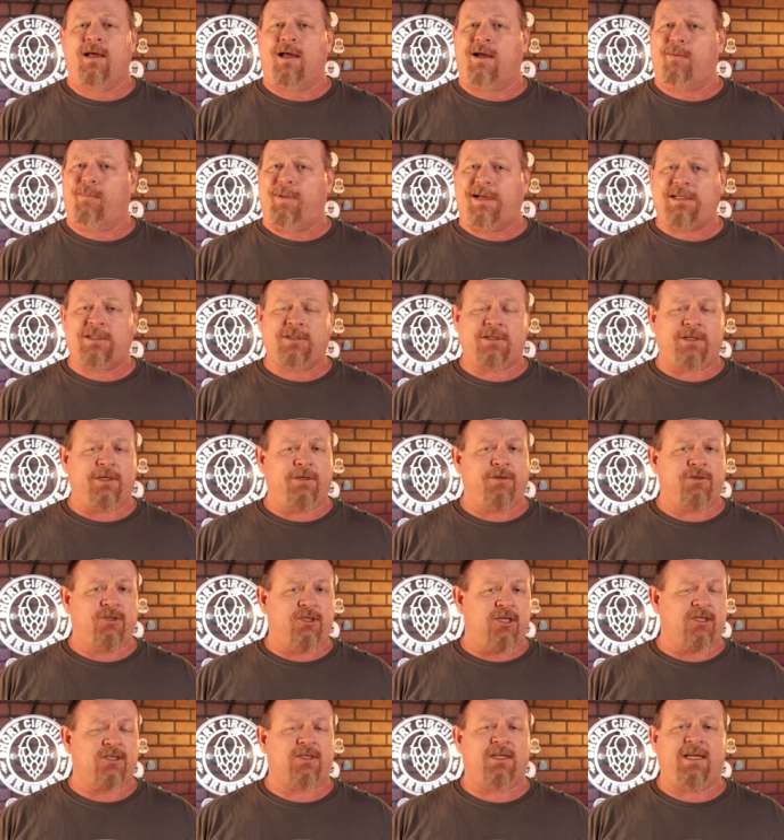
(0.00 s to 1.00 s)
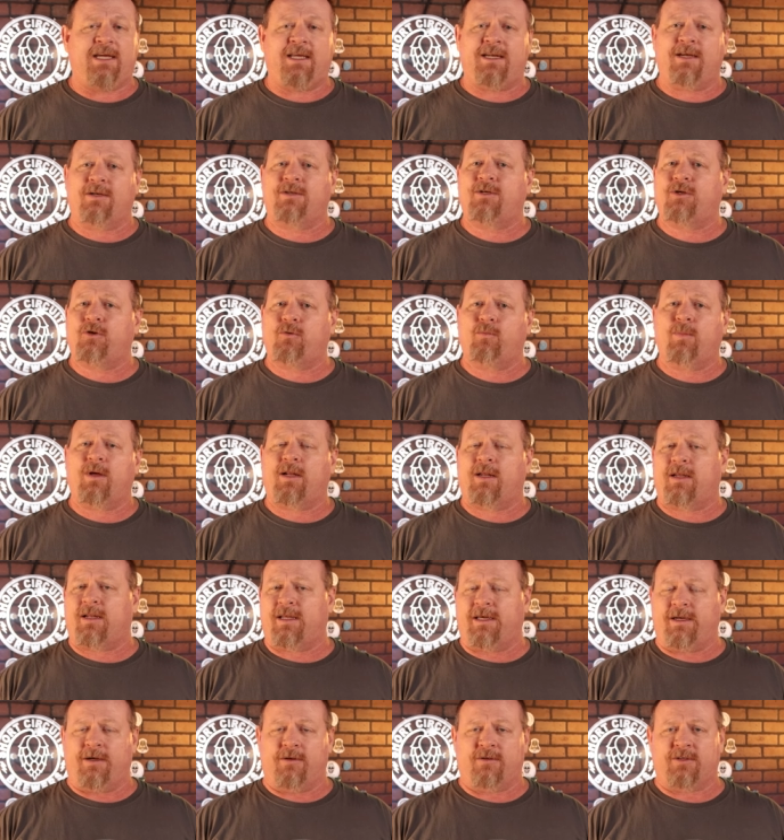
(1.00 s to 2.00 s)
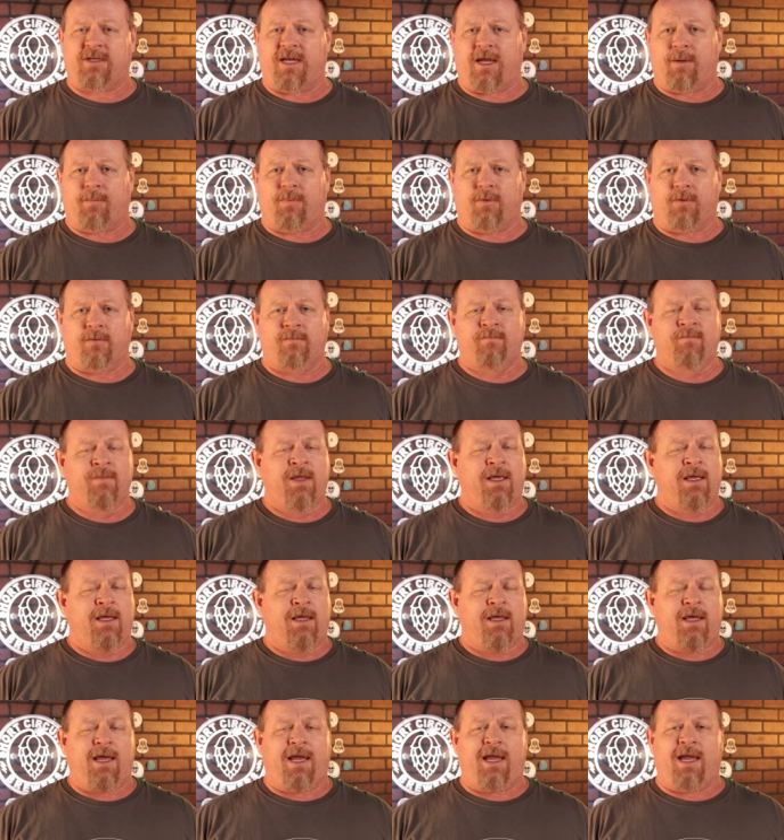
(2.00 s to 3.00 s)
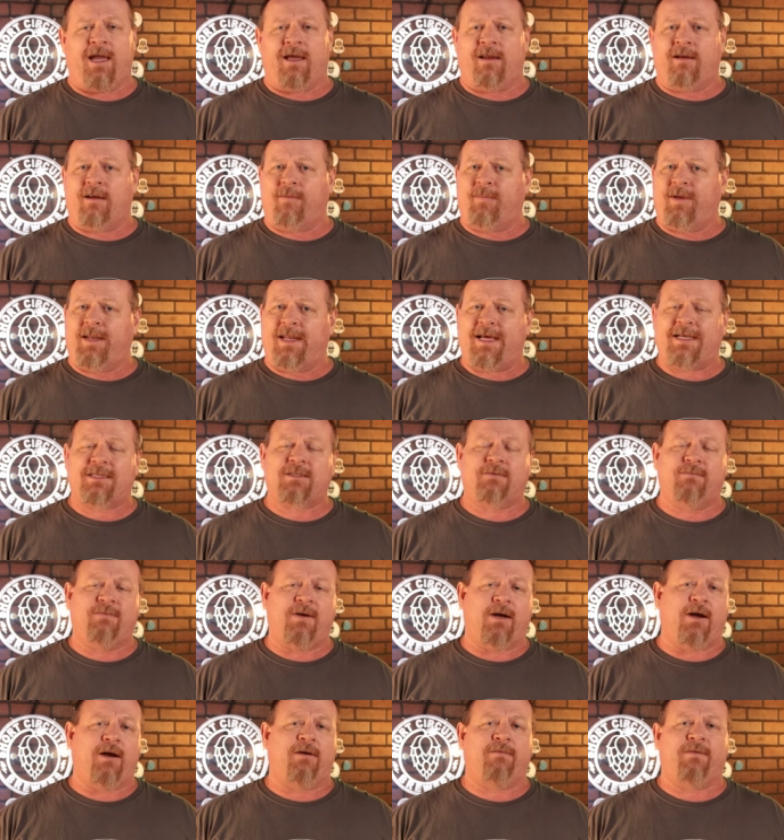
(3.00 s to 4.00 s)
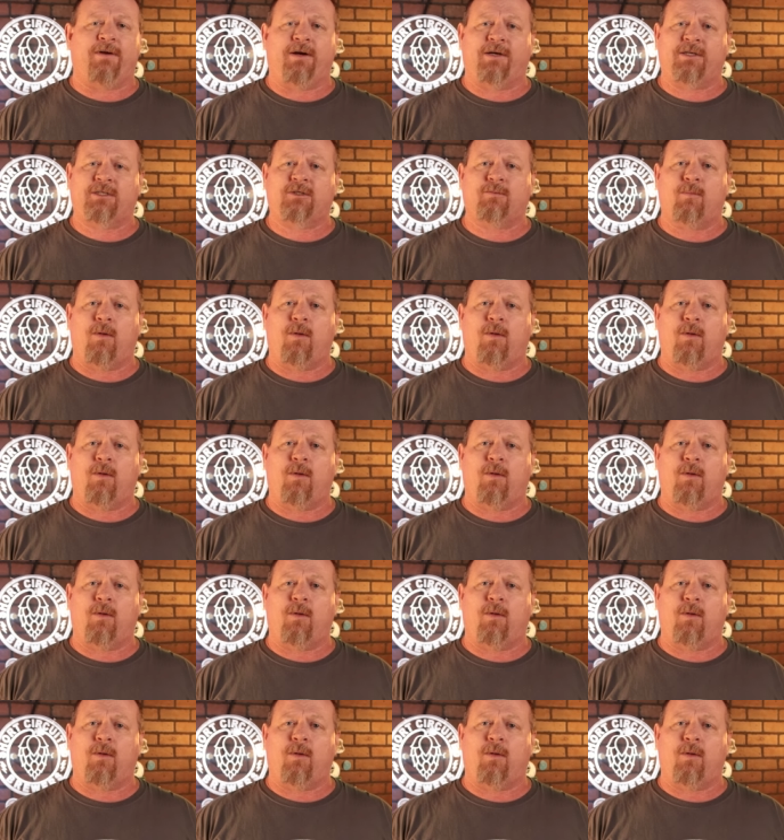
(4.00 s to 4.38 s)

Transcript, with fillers: Uh, basically, you just need a two milliliter sample. And I mean, that's very, very